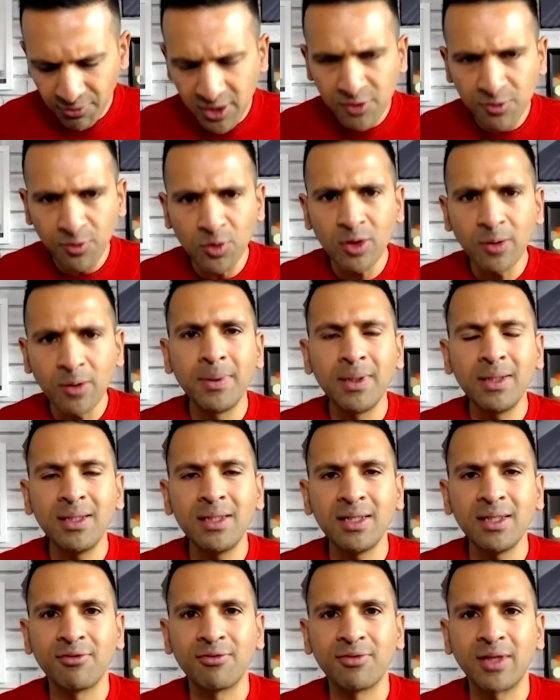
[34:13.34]
first of all, the
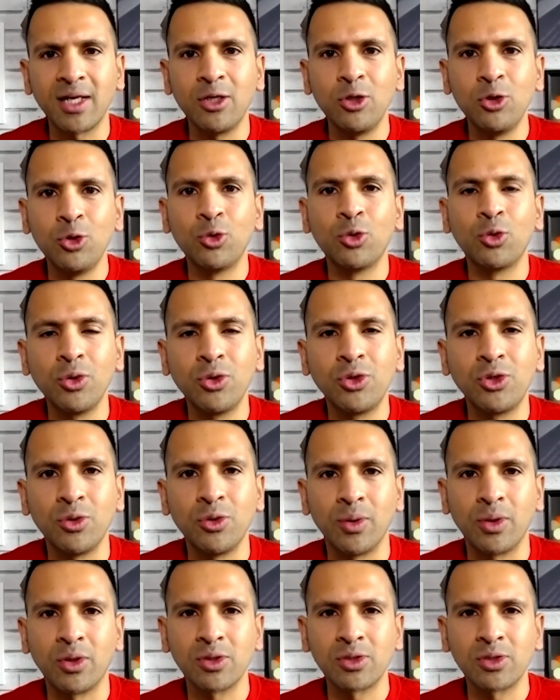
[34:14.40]
belief that you could do it?